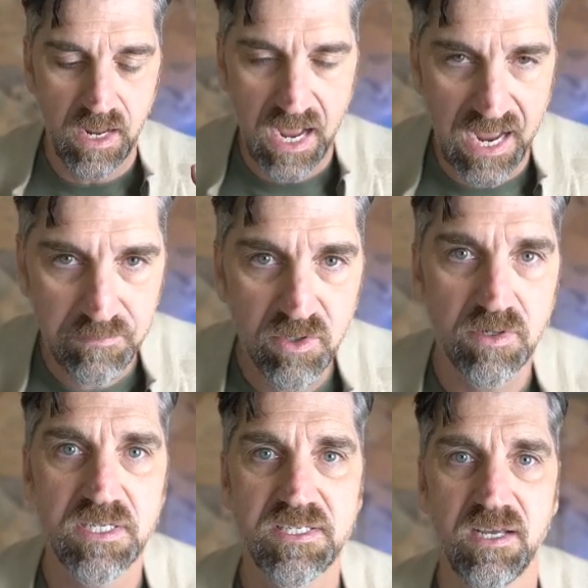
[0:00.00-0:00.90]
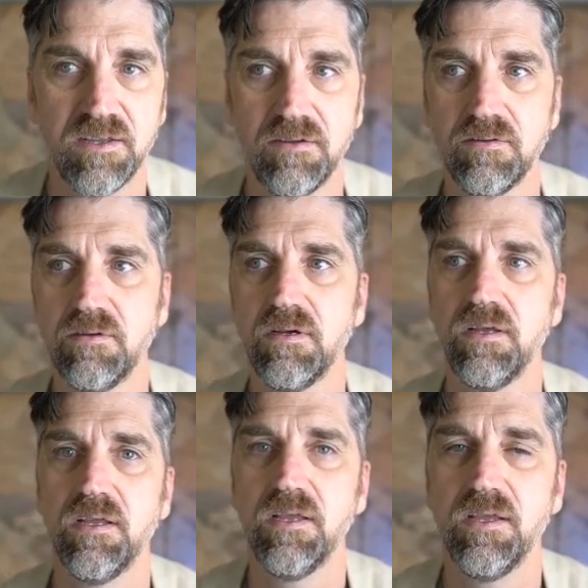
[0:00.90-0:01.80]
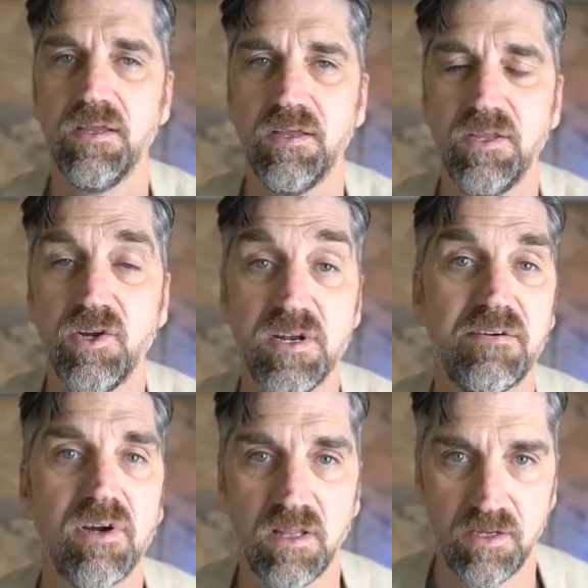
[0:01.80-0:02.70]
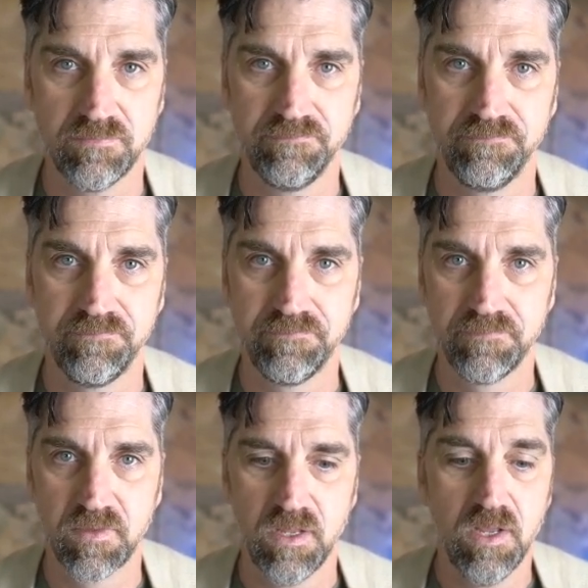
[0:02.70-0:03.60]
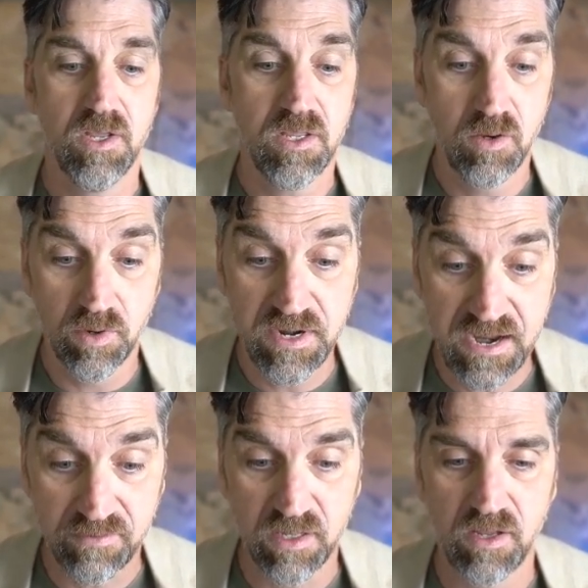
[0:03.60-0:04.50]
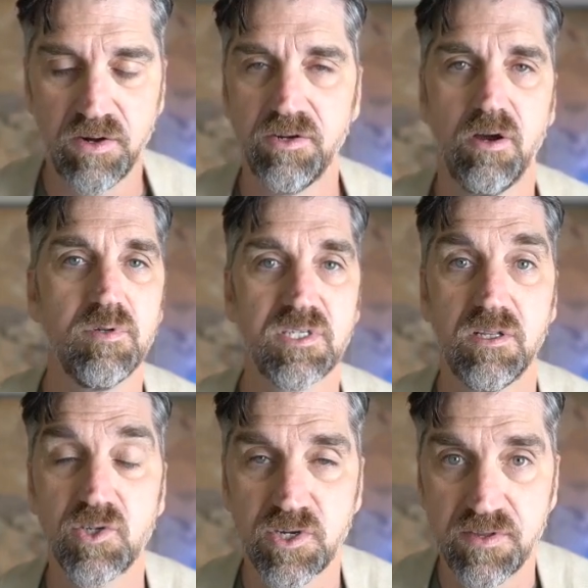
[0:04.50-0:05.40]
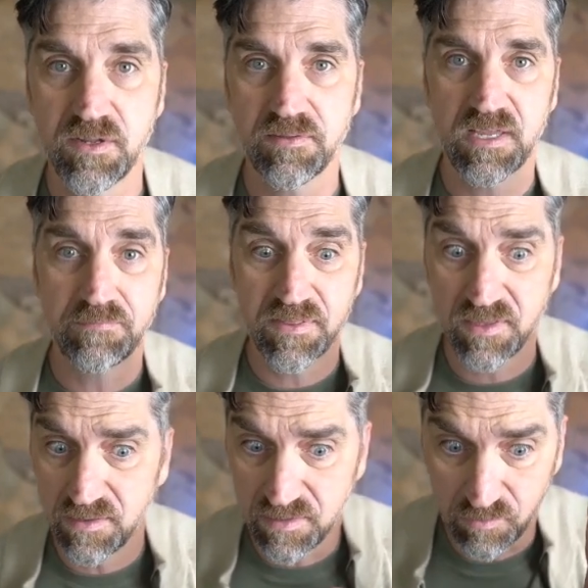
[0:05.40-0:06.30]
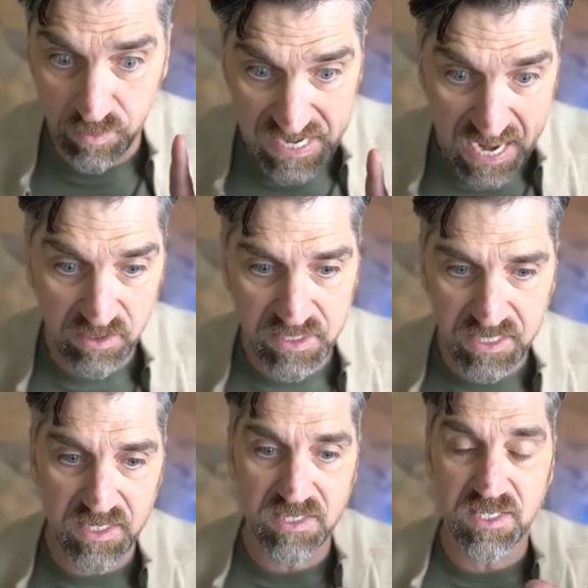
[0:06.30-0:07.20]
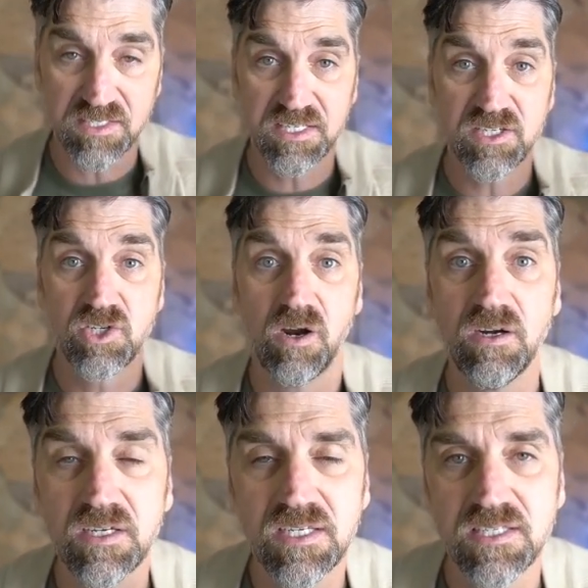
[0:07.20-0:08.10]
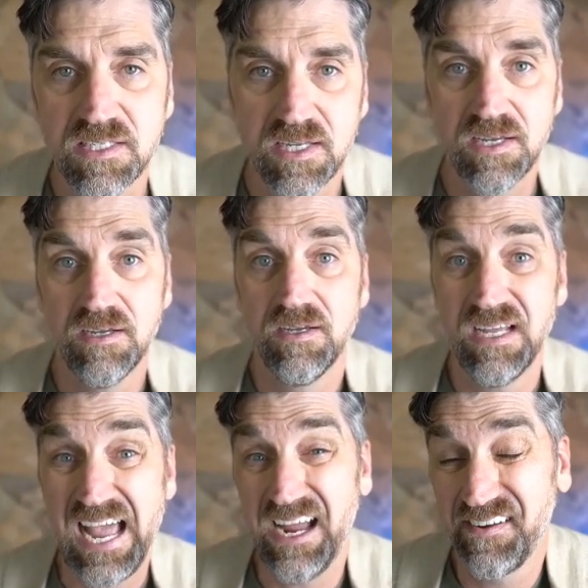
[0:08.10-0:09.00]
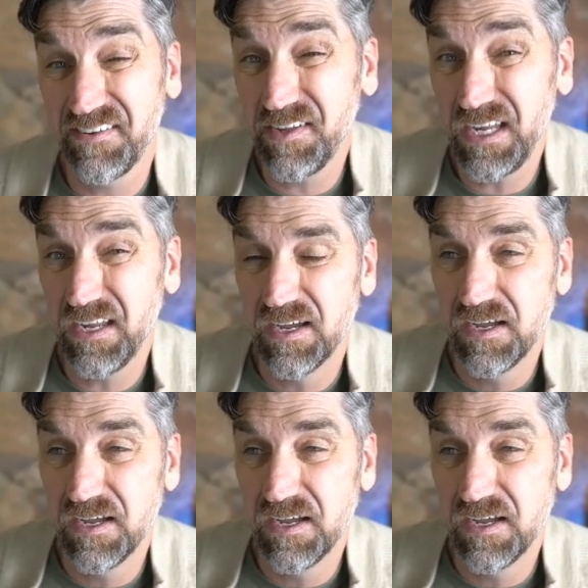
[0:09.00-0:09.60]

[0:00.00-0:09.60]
I'm going to tell you, you're never alone. You are never alone, and you're always closer than you think. But the reality is that darkness actually,